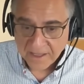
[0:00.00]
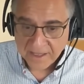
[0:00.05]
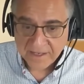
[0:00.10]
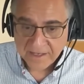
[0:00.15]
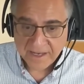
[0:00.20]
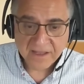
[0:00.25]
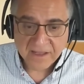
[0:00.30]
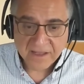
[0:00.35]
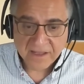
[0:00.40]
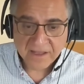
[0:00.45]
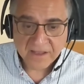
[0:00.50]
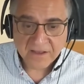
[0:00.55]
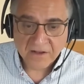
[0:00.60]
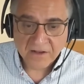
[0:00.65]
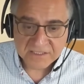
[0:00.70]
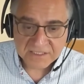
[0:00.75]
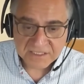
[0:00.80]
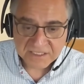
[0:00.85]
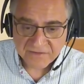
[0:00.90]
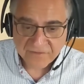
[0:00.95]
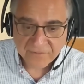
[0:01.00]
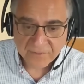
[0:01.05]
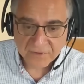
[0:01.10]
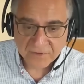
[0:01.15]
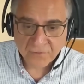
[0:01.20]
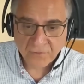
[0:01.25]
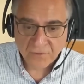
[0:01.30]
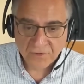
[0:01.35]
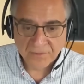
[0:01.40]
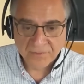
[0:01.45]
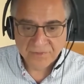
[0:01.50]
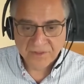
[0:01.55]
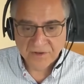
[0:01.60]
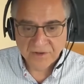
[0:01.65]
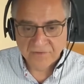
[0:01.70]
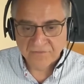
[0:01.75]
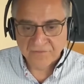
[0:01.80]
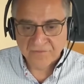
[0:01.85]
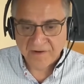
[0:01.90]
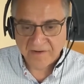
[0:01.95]
in any conceivable quantum
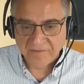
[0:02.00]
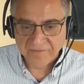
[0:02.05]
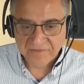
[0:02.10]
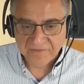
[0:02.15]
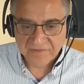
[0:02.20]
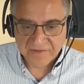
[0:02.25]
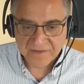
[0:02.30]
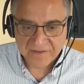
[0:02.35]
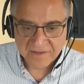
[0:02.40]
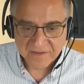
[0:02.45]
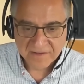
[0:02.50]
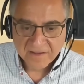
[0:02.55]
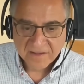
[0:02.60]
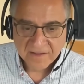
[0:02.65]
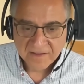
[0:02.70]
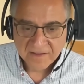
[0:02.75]
theory of gravity,